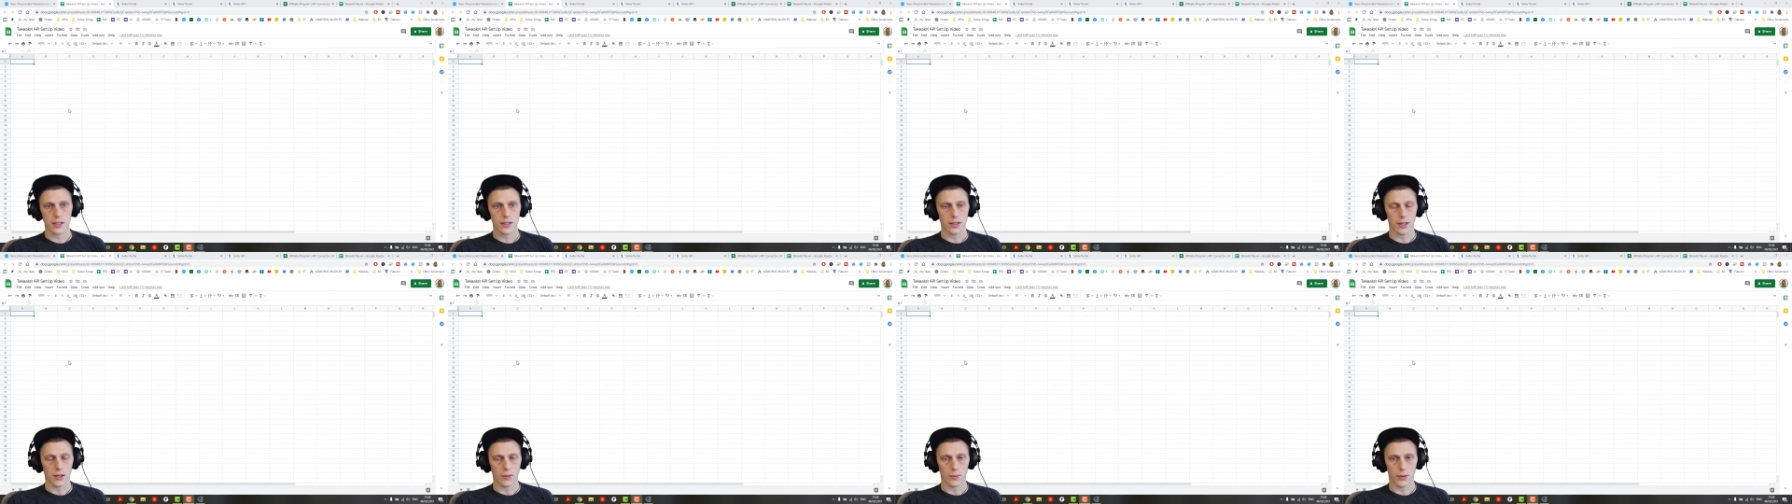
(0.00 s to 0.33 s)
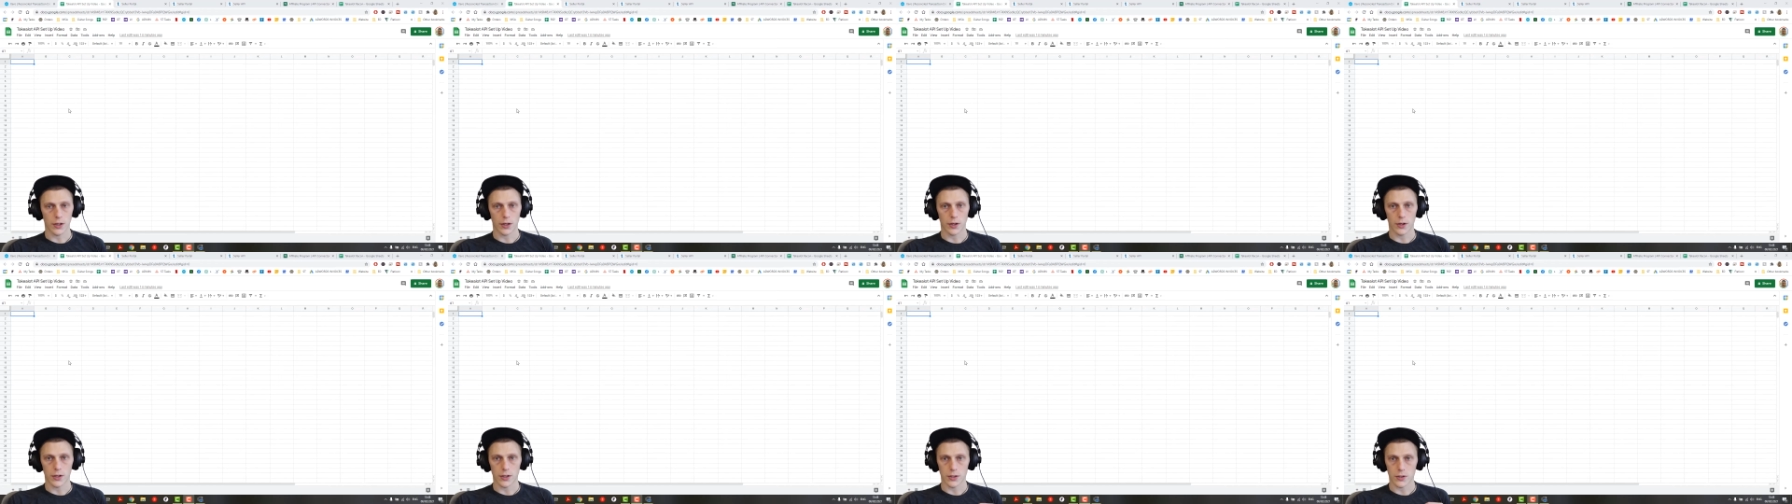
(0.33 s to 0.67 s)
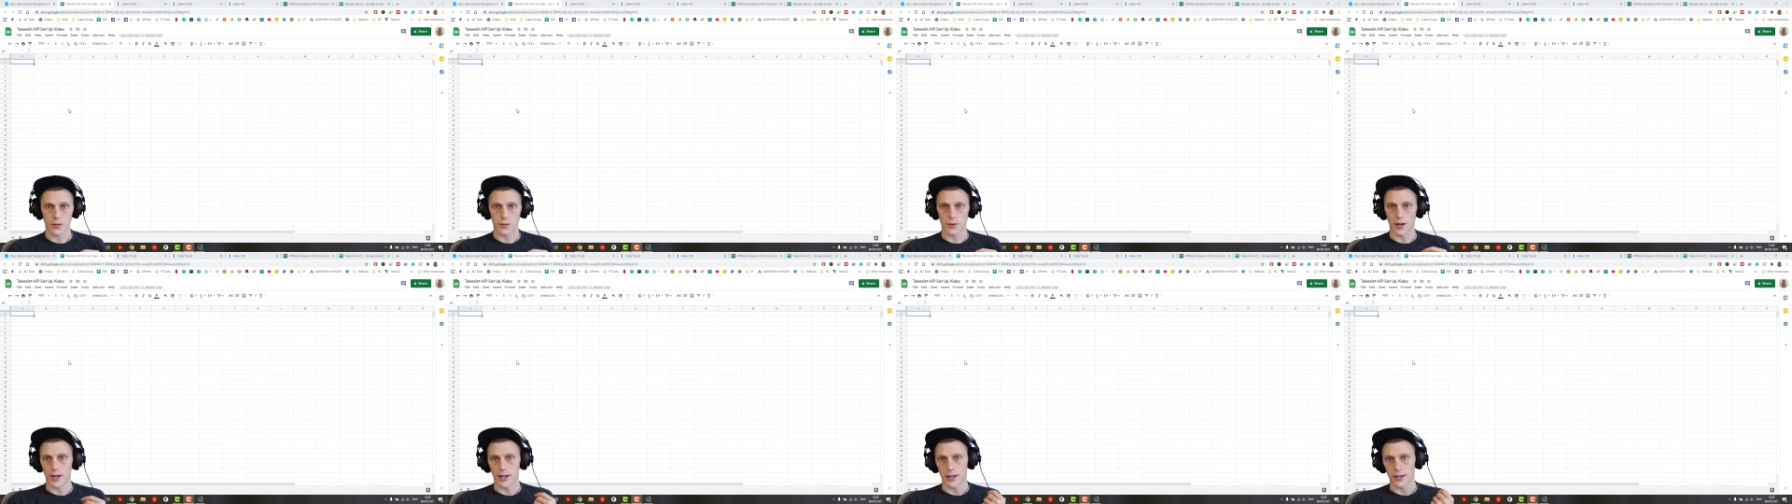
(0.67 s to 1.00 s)
Then we're going
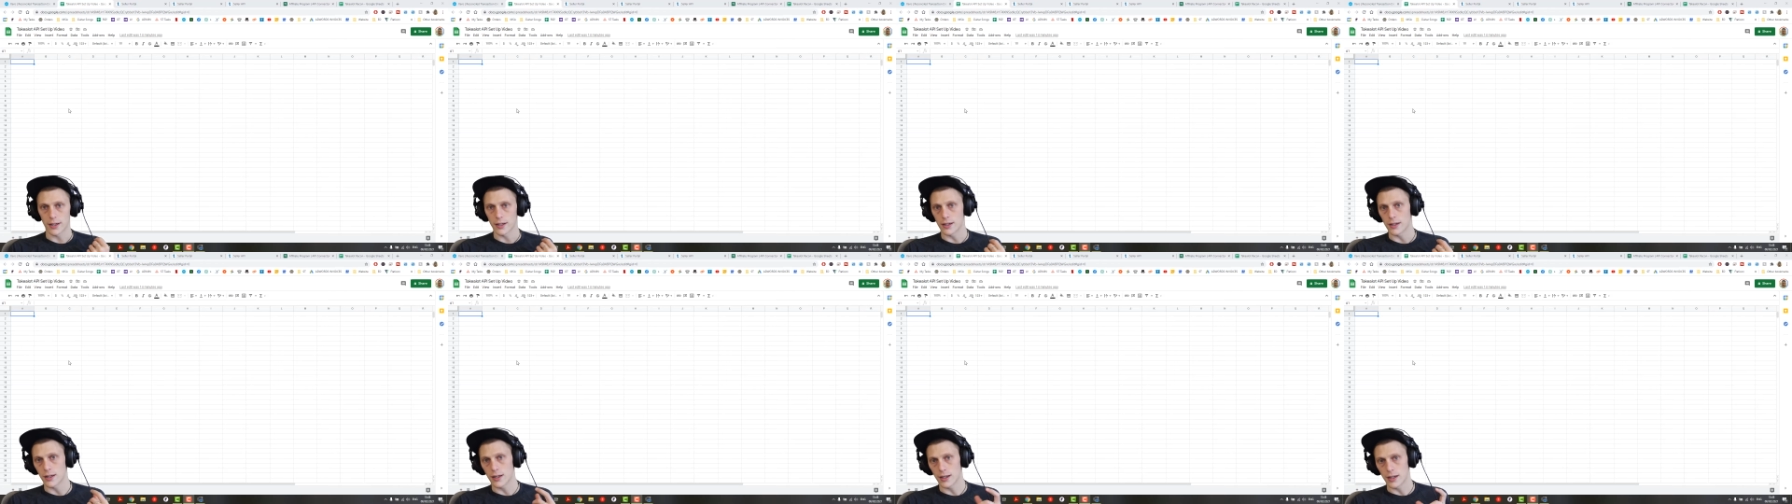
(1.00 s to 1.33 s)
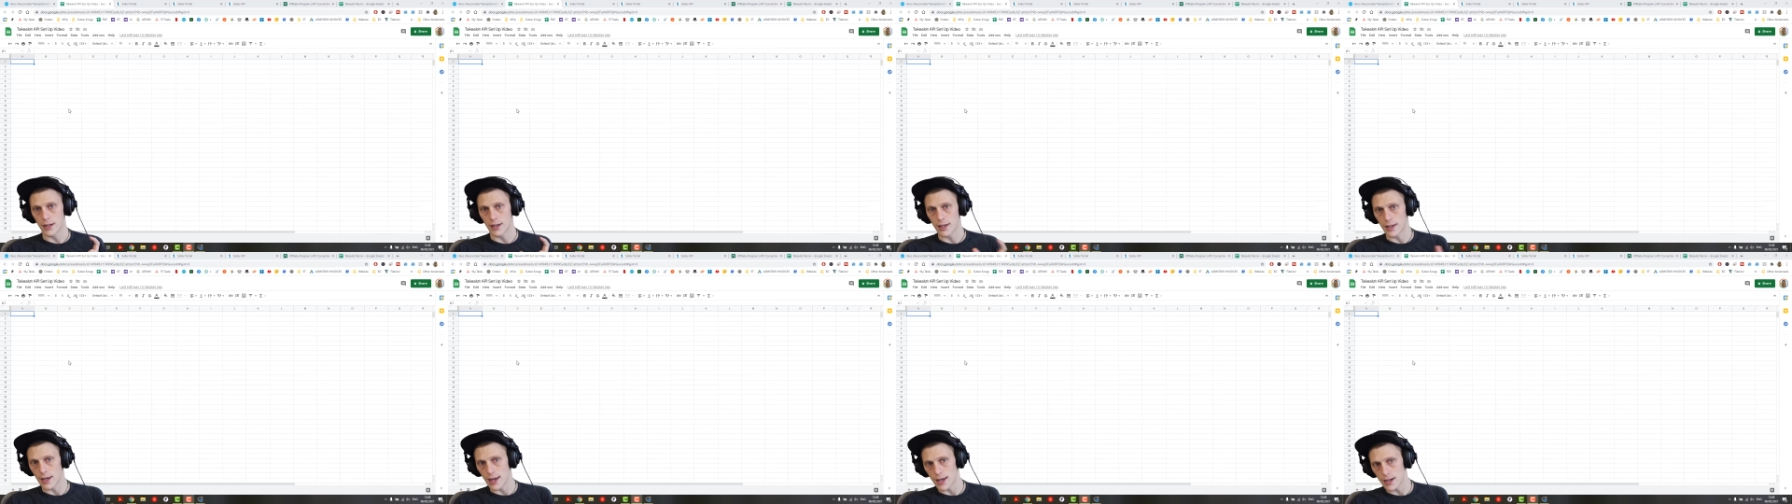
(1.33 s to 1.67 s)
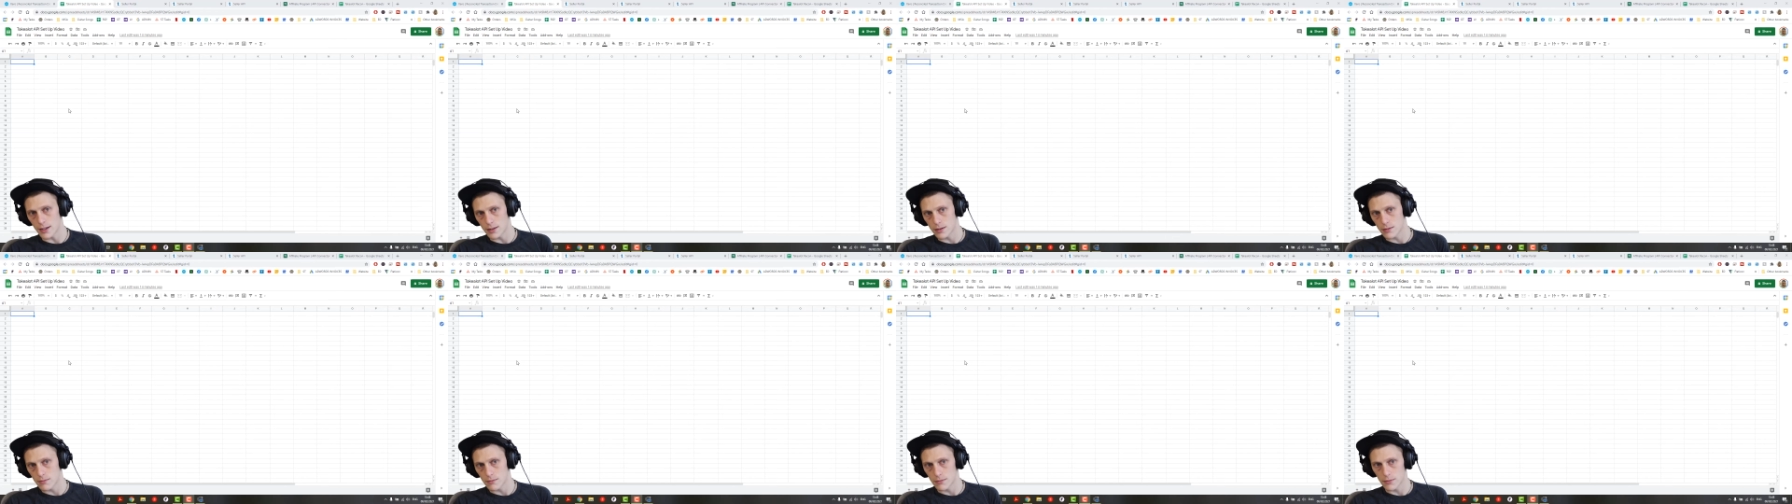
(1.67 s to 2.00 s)
to run a, a
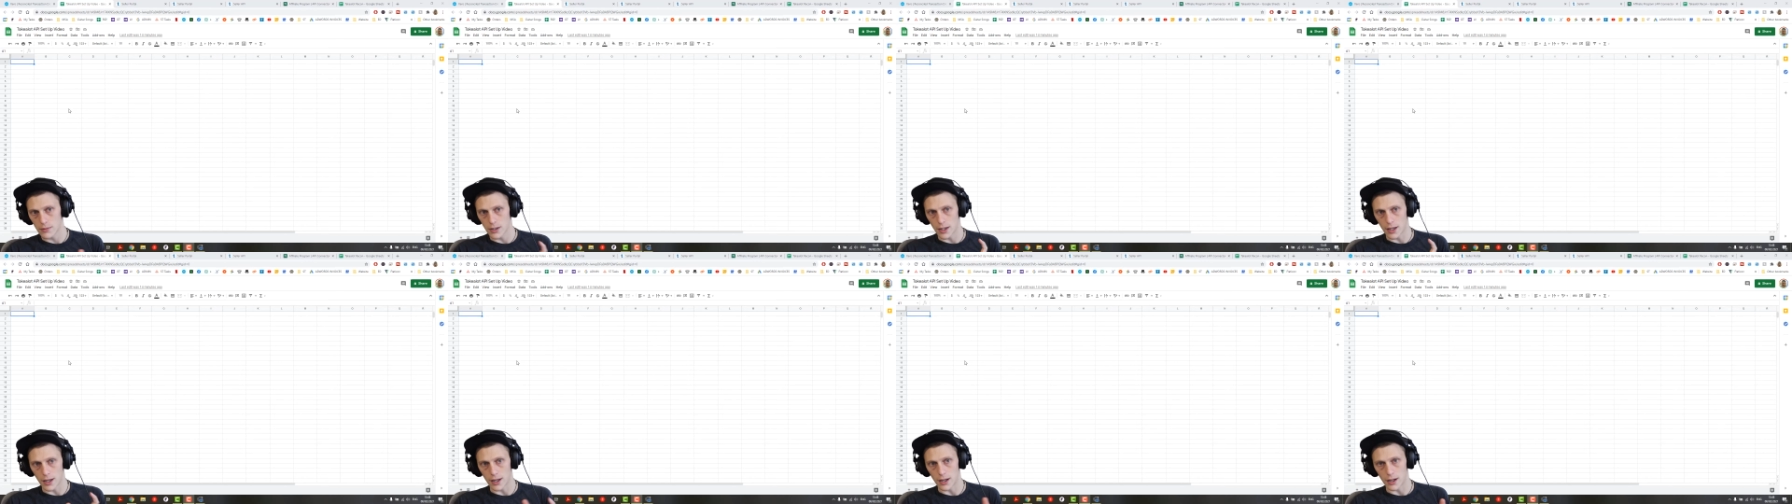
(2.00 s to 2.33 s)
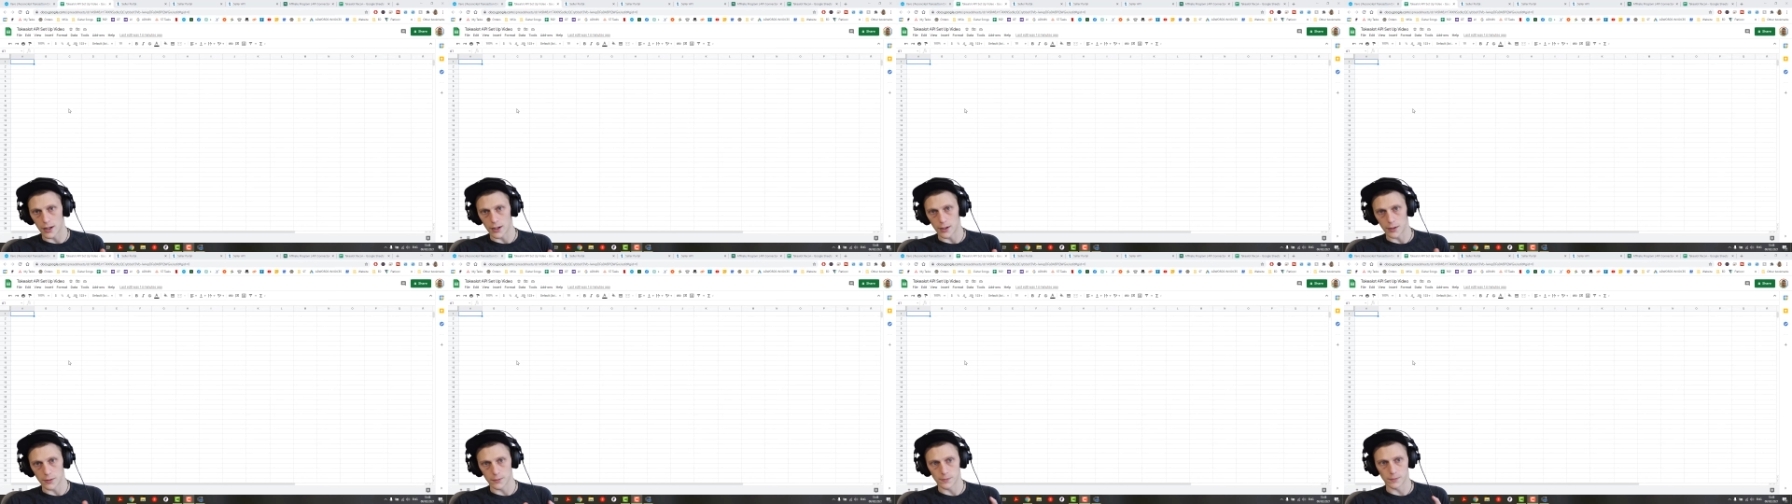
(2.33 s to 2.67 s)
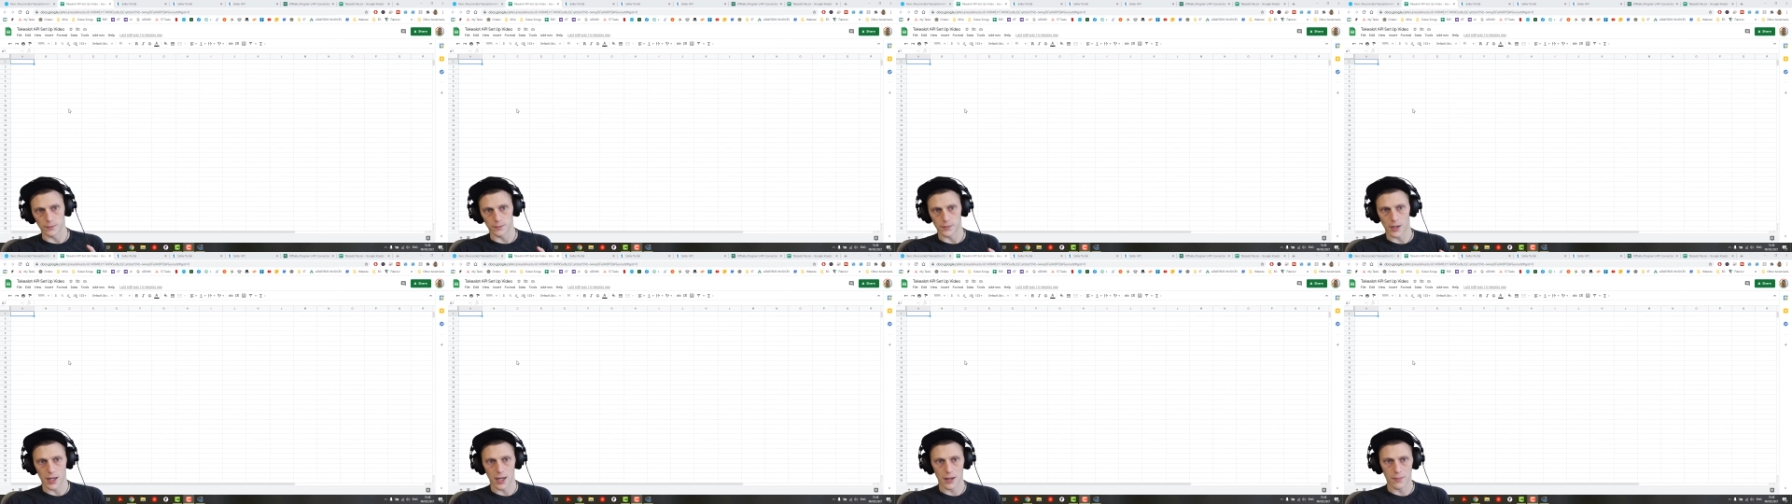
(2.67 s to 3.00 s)
get
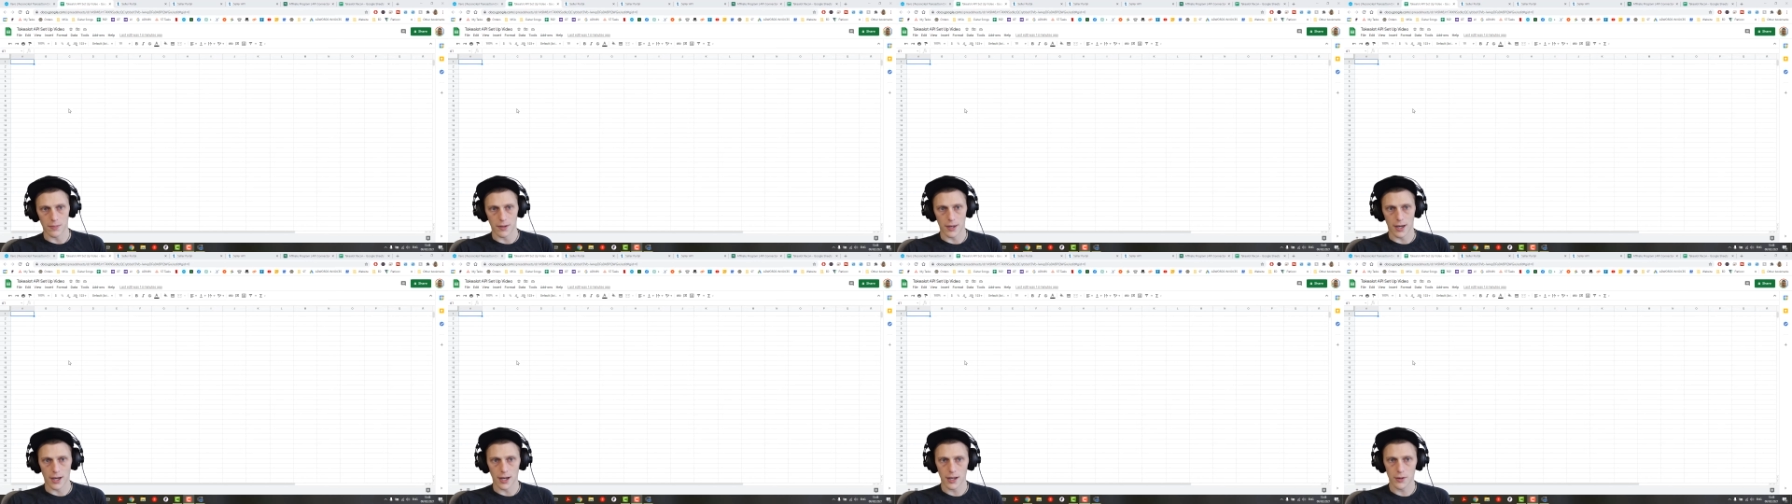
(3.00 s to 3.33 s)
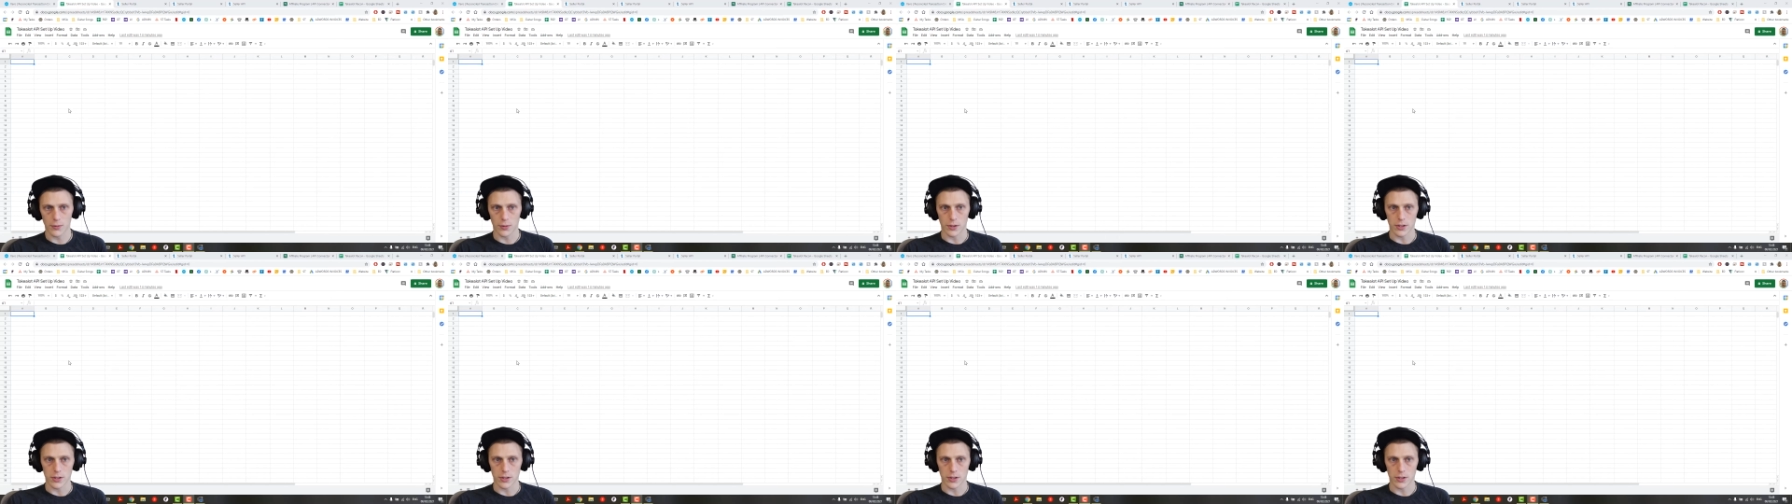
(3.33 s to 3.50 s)
um, API,